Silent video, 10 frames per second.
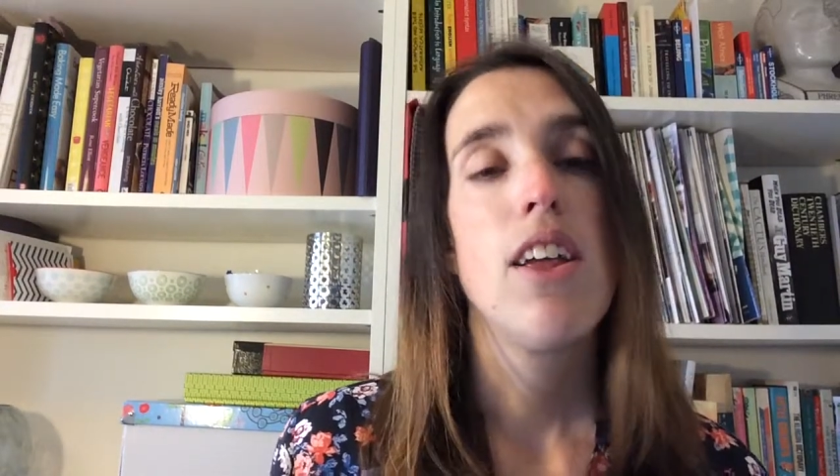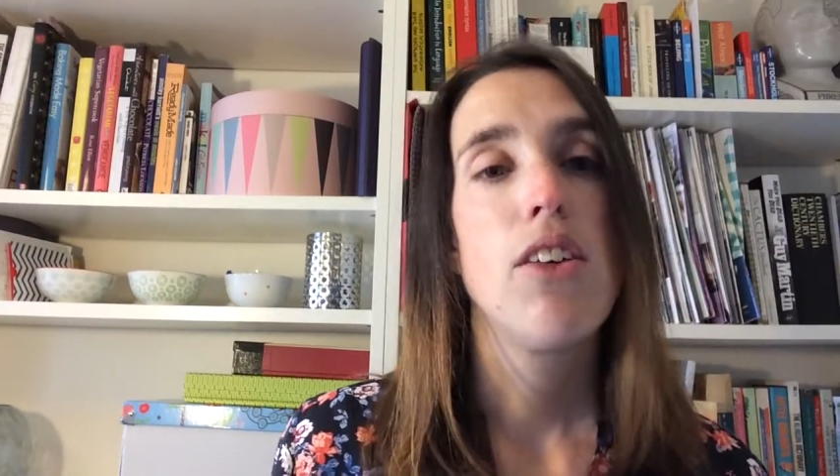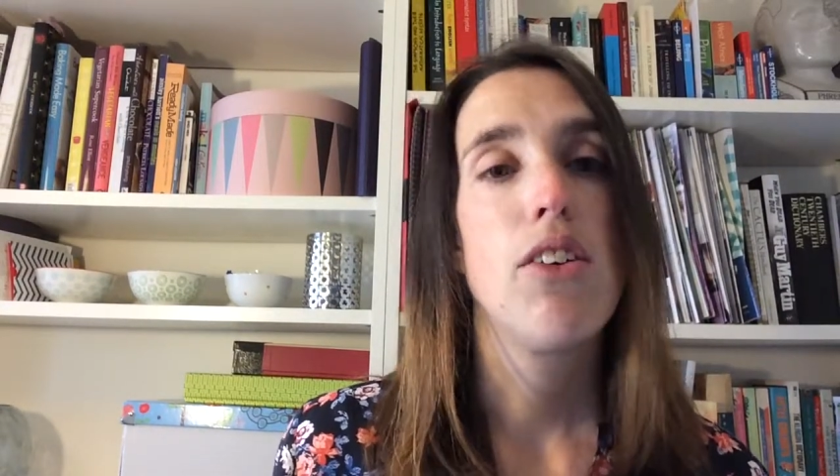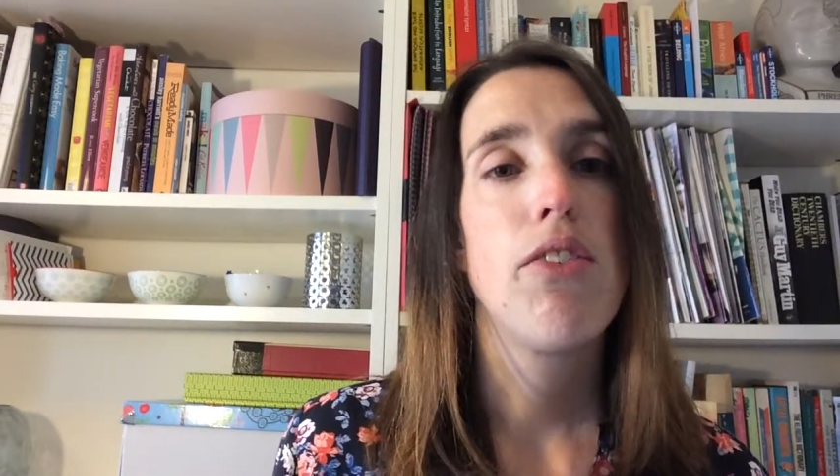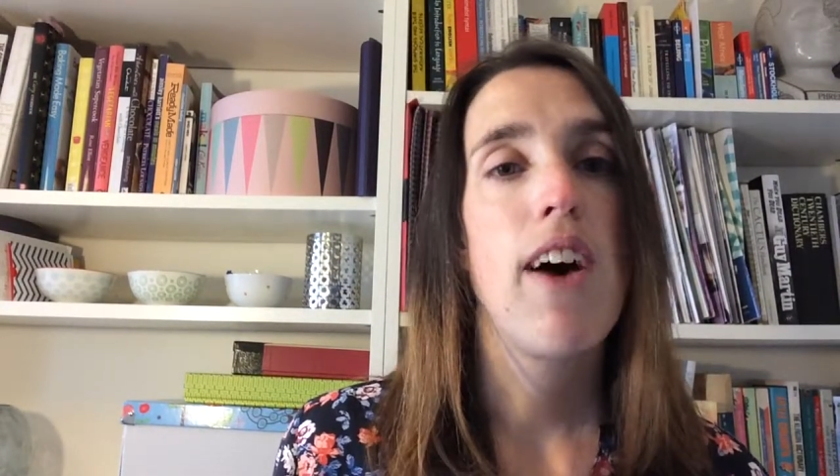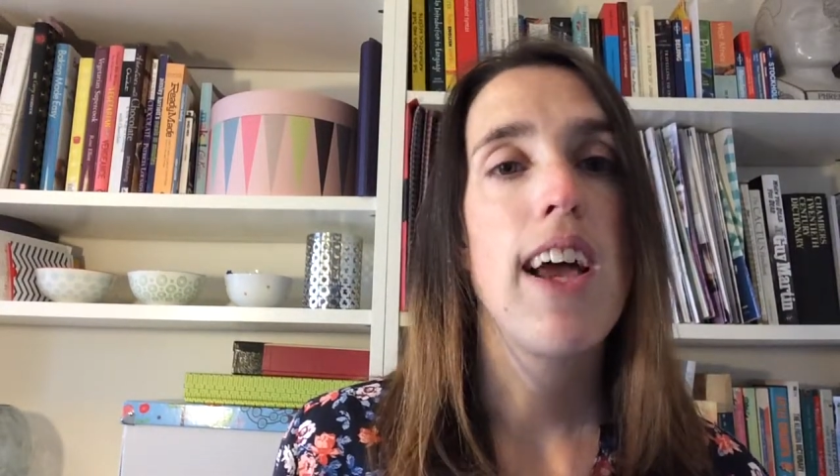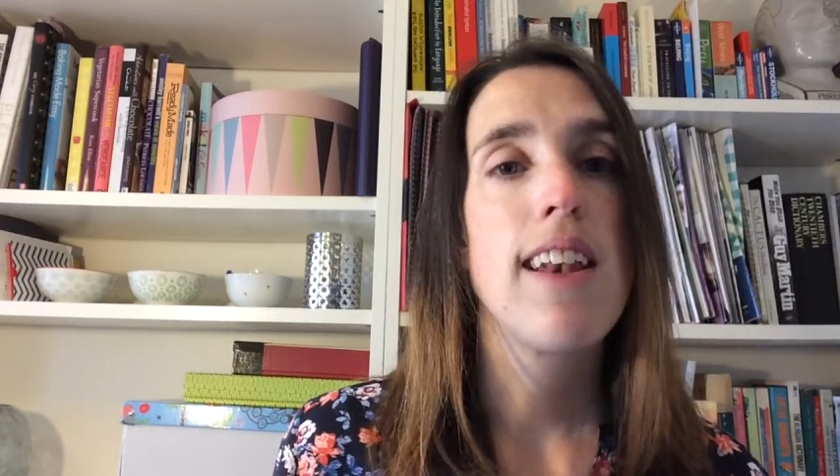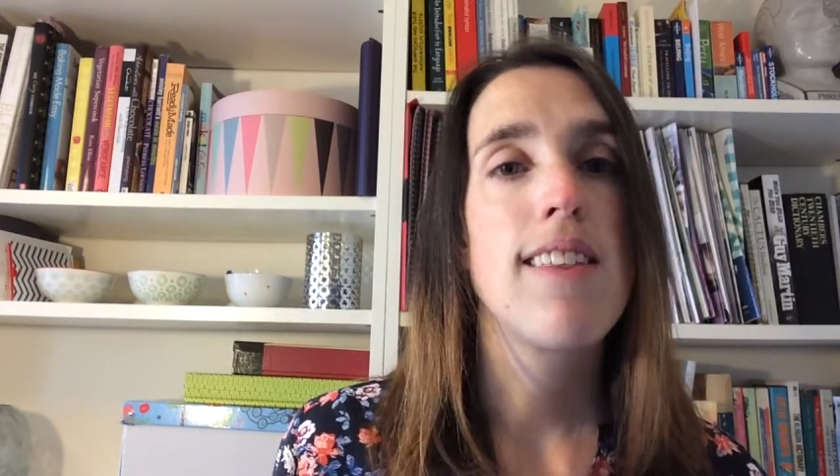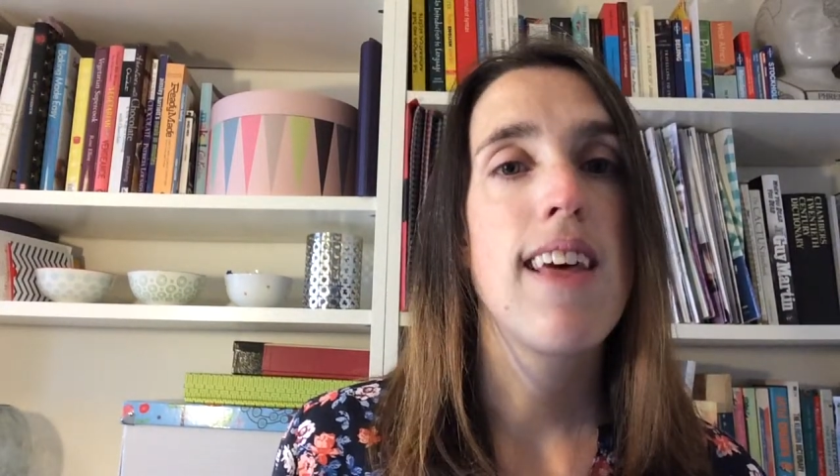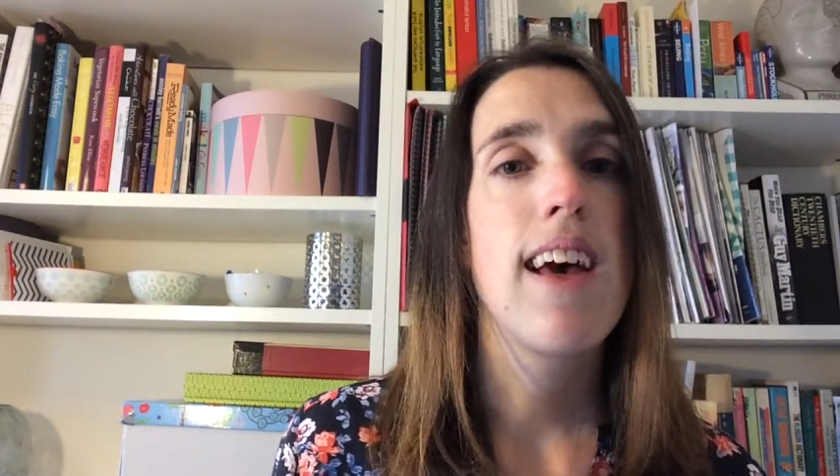You'll
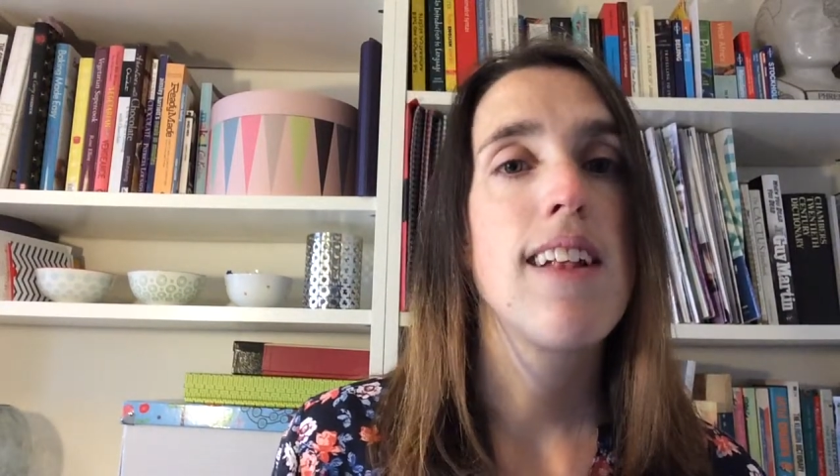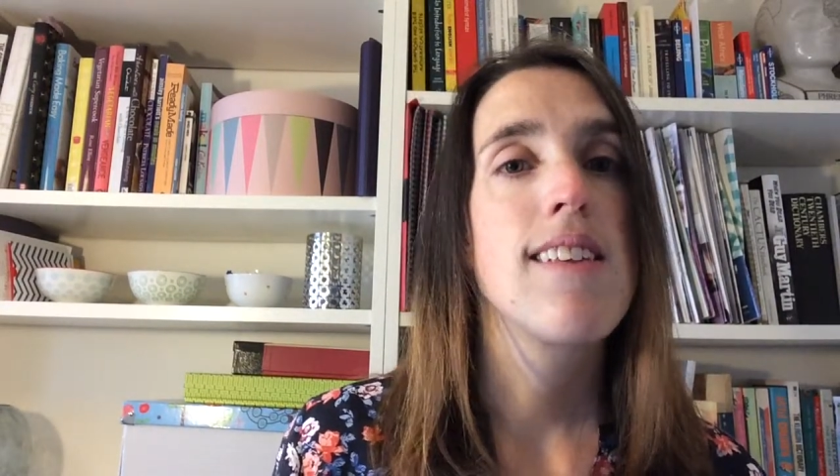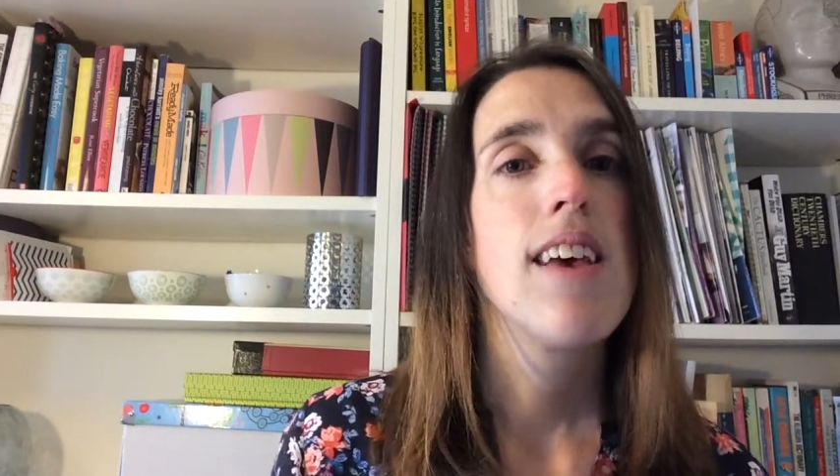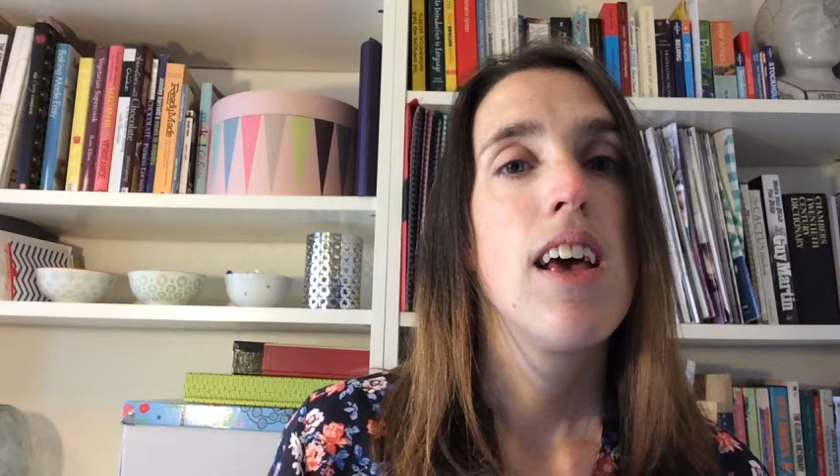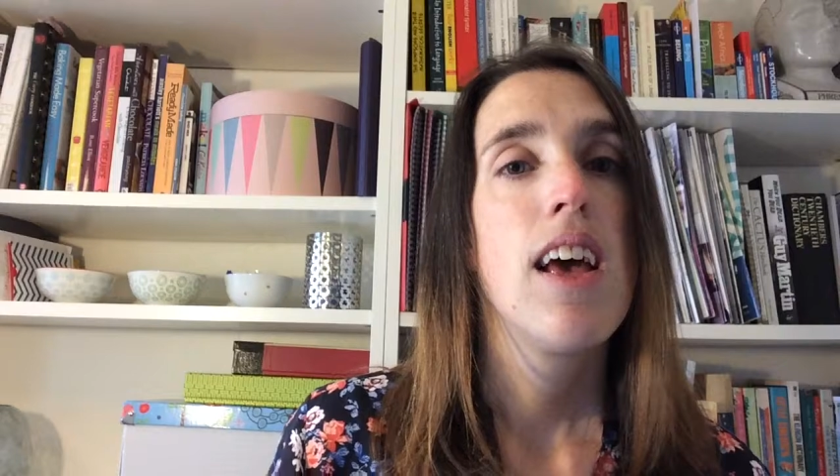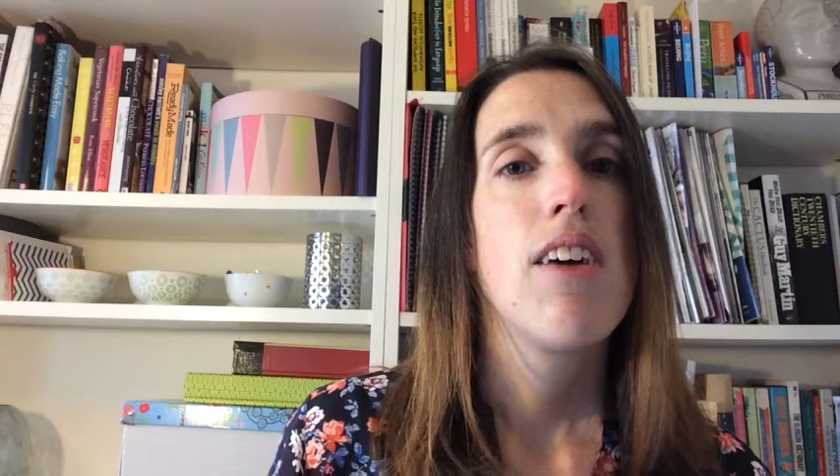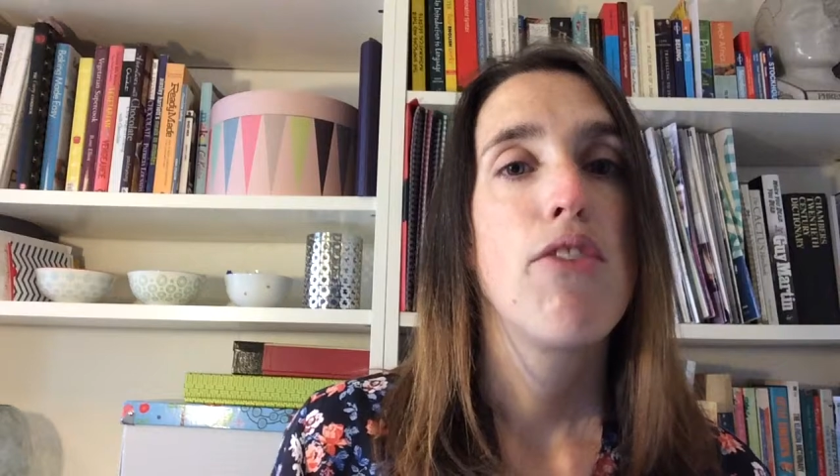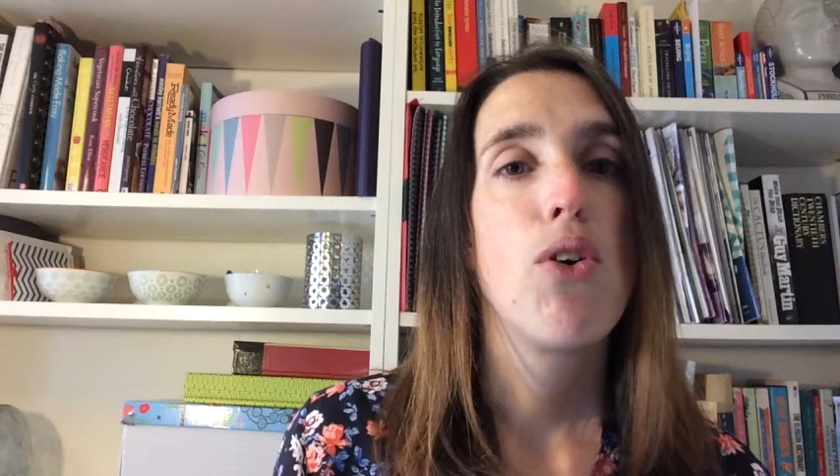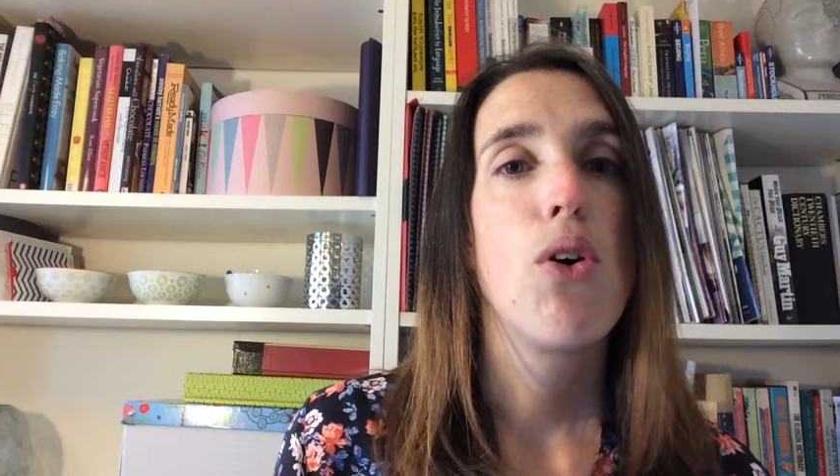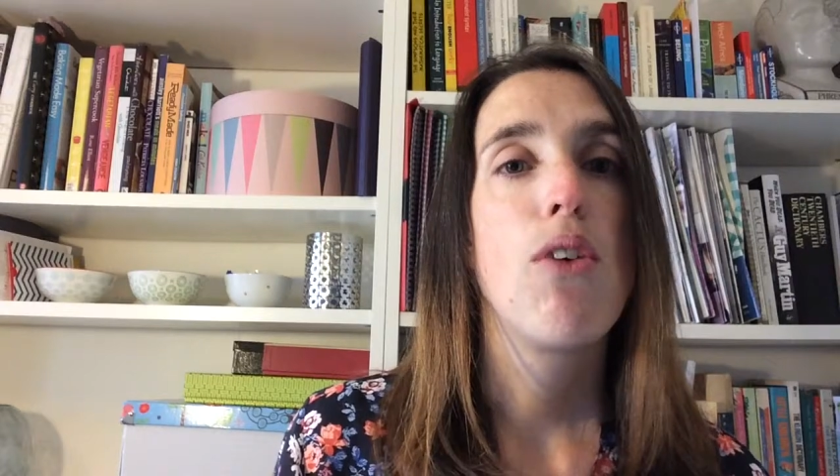find that
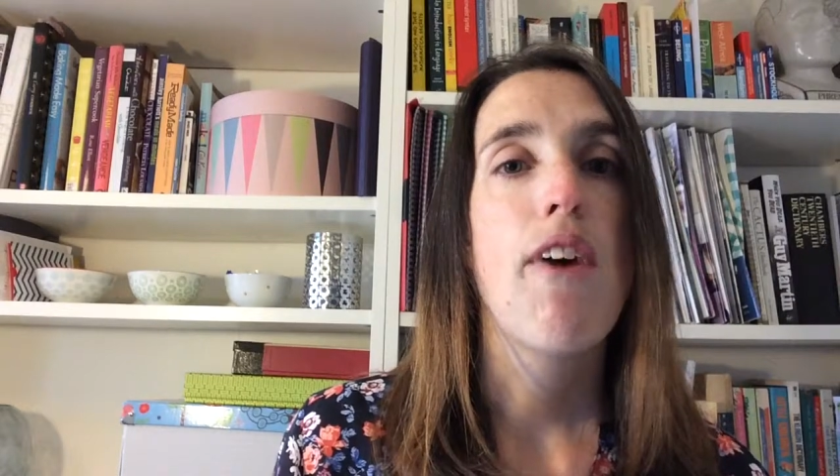for